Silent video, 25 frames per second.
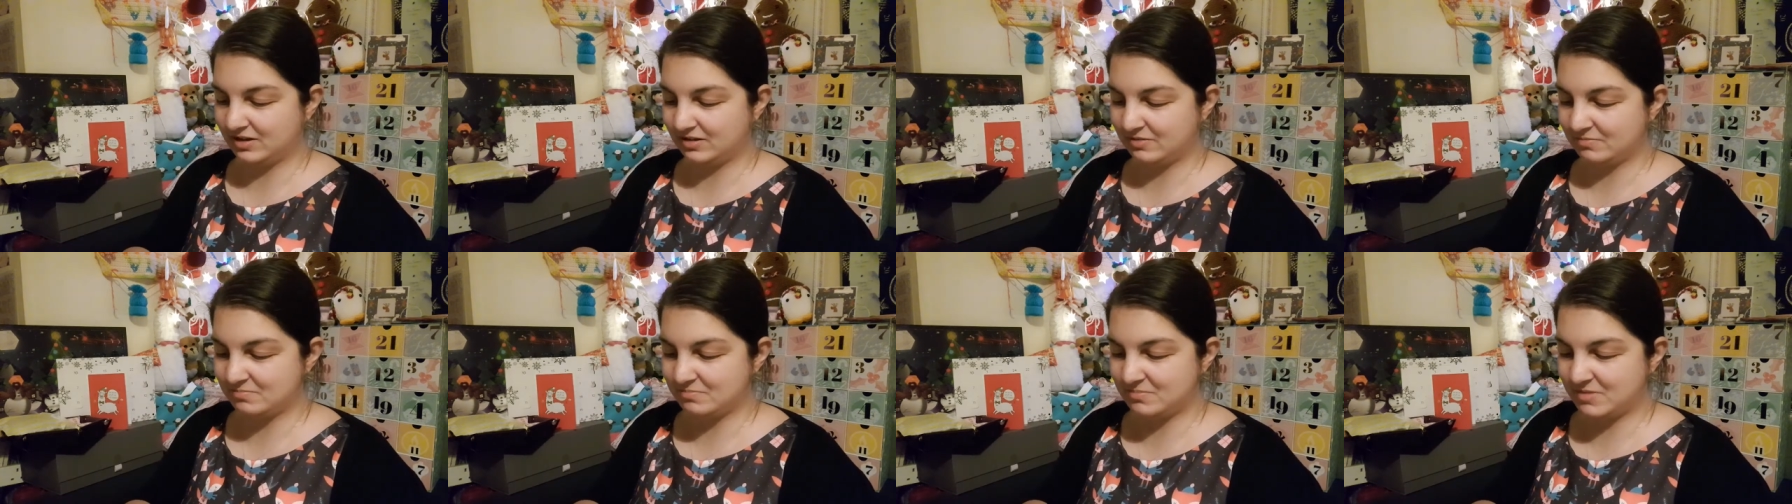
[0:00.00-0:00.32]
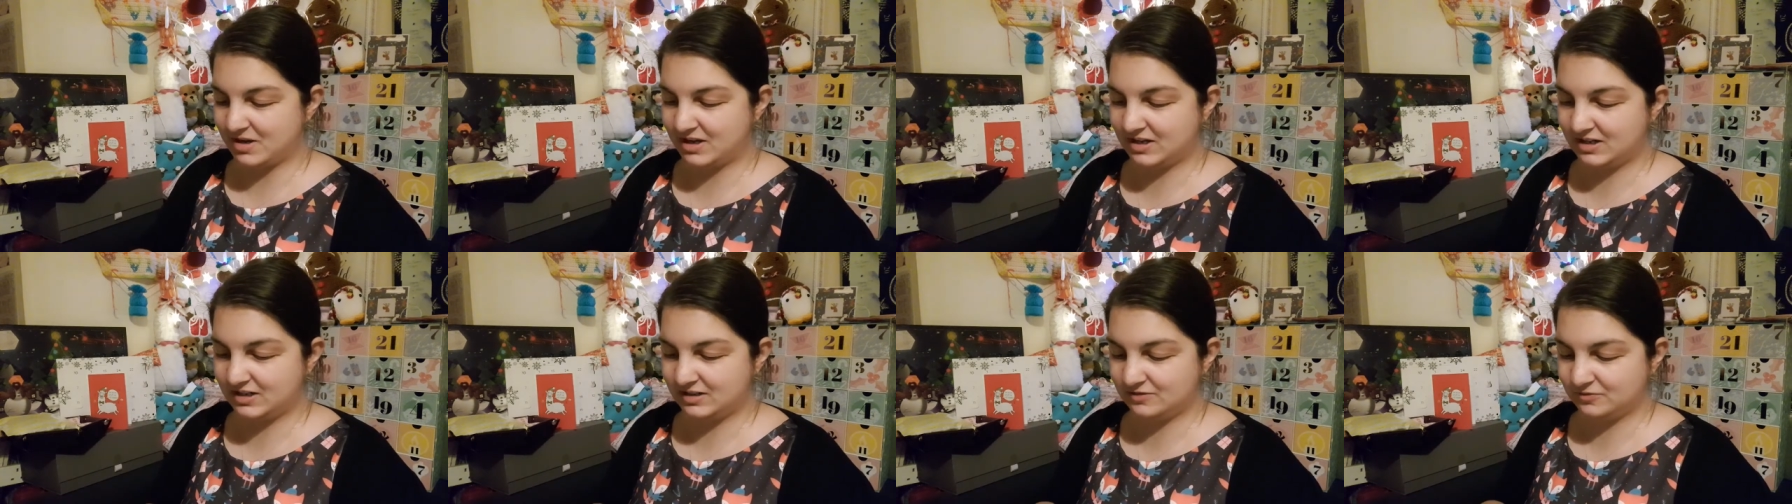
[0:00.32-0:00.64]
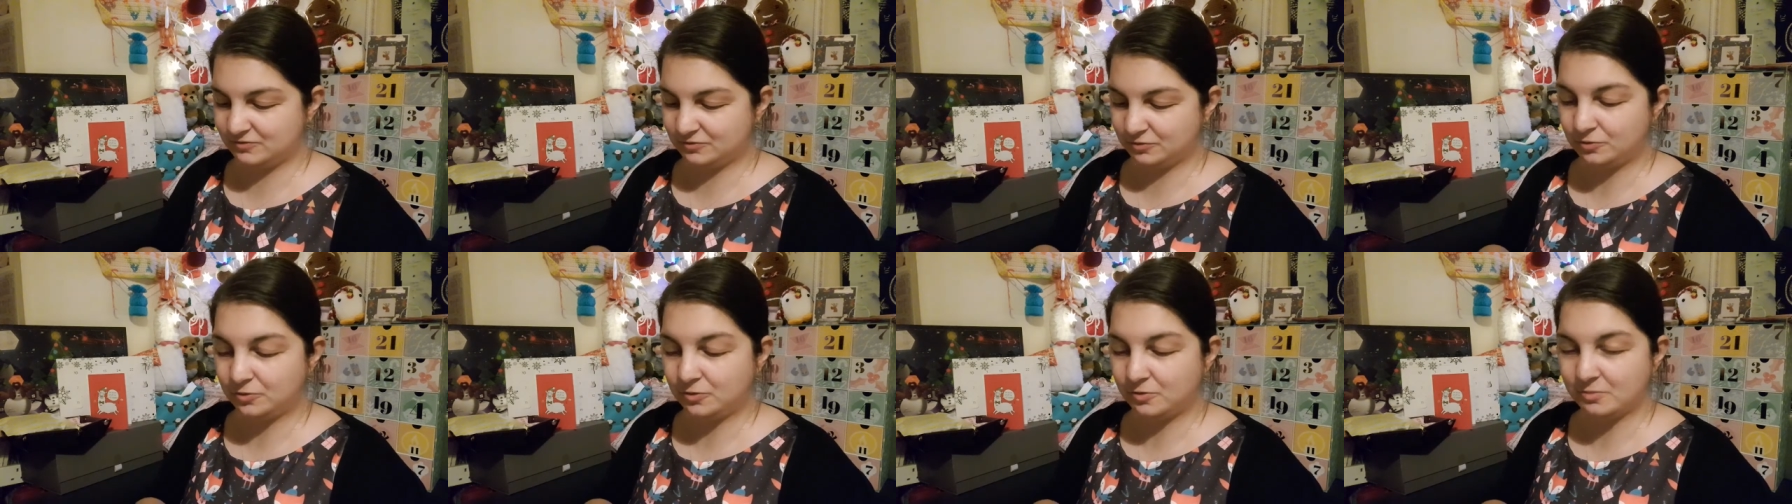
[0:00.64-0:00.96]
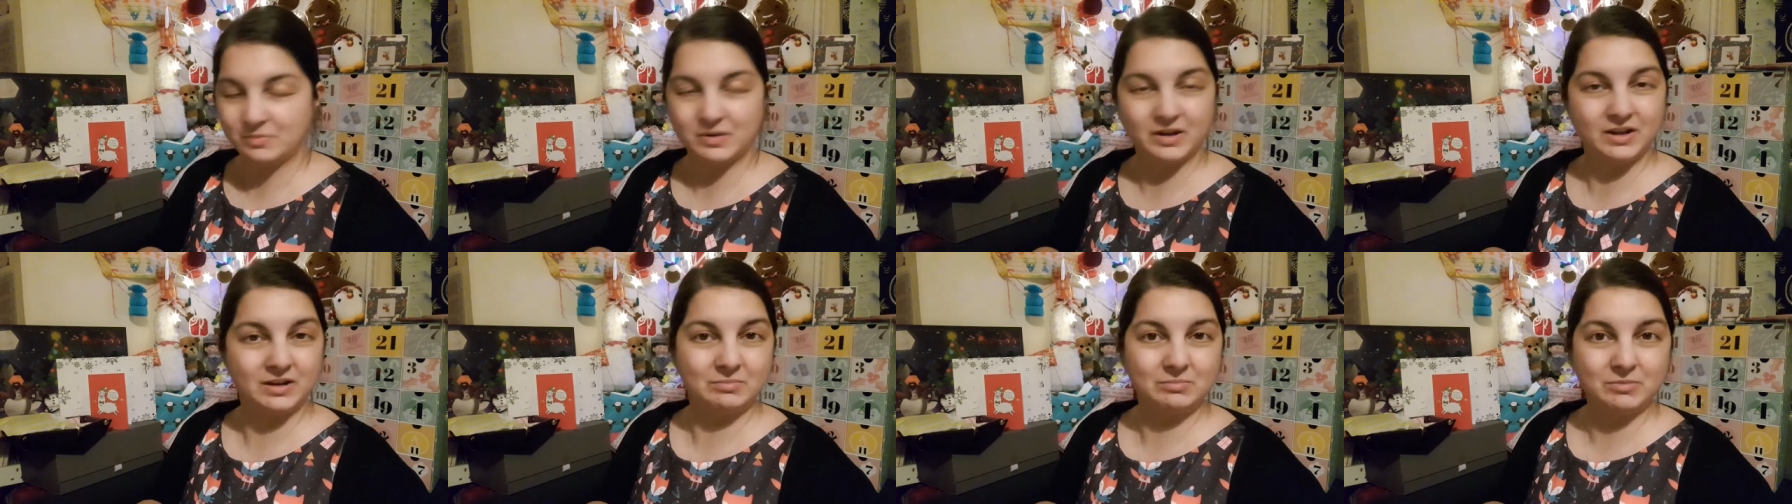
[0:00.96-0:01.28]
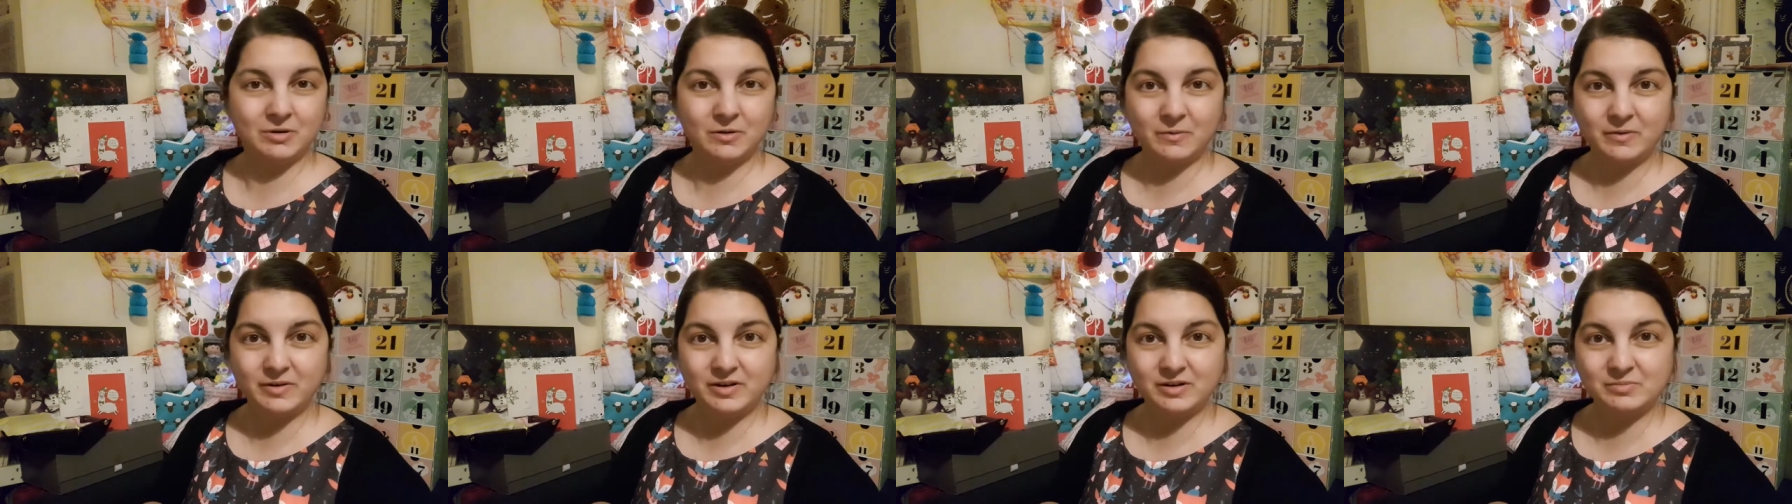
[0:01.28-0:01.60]
made for me
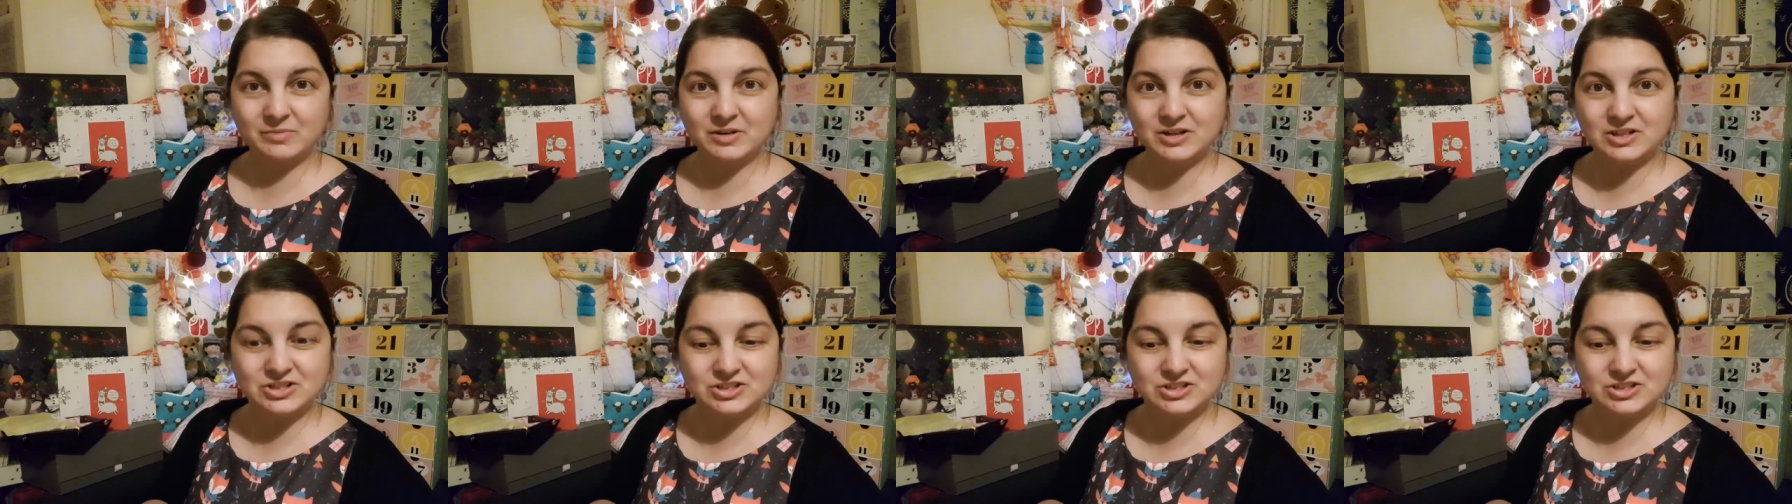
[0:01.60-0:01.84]
by one of my